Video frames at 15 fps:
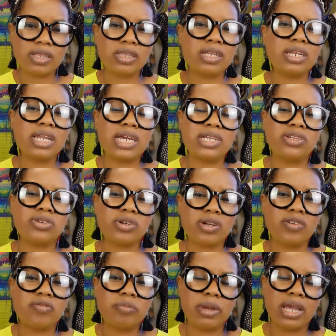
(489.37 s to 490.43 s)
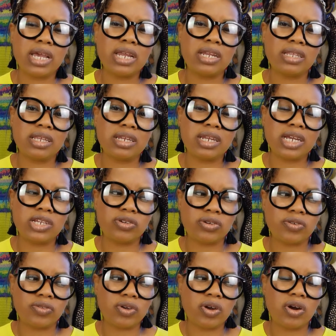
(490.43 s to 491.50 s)
the nature of man and the
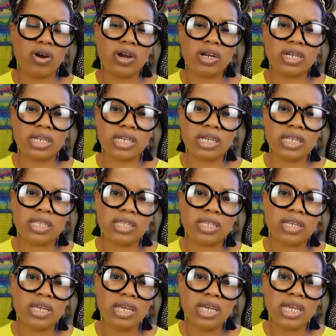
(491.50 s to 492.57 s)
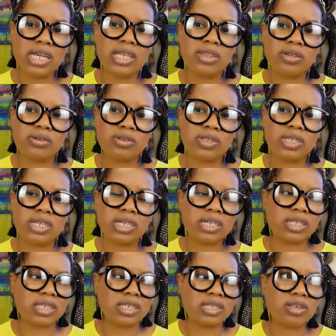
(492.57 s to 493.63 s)
nature of the heart in those
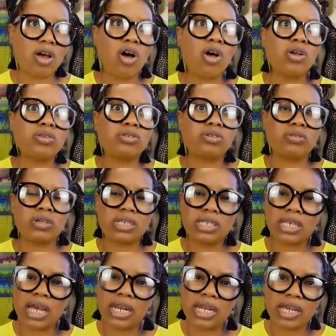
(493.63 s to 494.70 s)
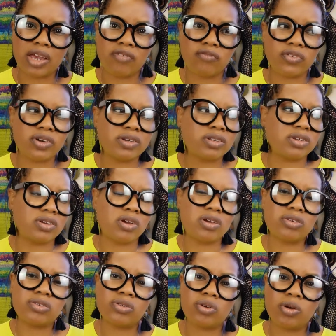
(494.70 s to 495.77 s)
things. It's also exciting at first and
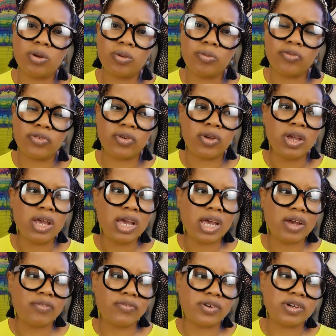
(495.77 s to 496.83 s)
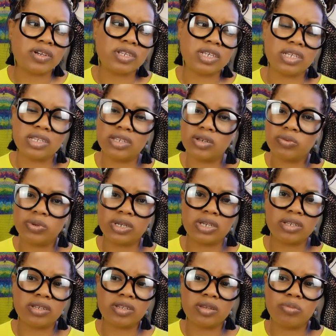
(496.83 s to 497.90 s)
also hopeful at first until we
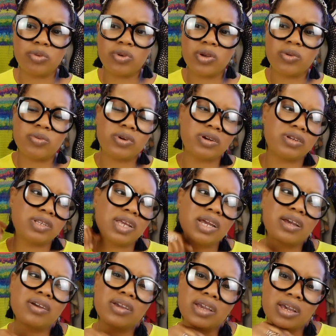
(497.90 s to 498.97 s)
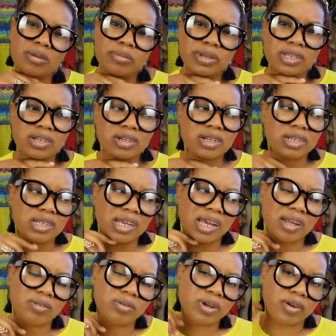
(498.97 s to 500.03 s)
get to the point where it's like, oh yeah, I've been there, done
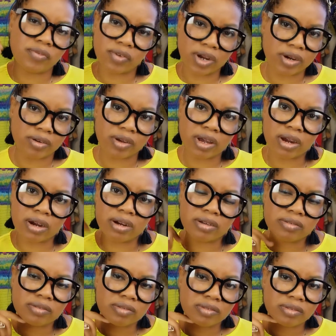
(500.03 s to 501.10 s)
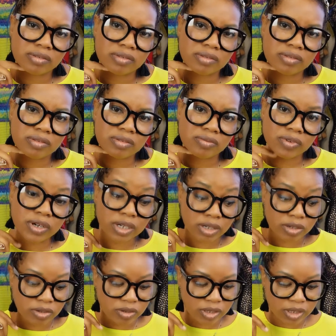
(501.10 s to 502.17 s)
that, whatever, I don't care.
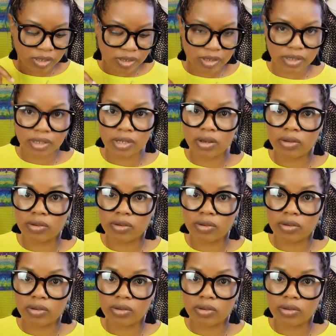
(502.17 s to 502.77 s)
Very interesting. Let's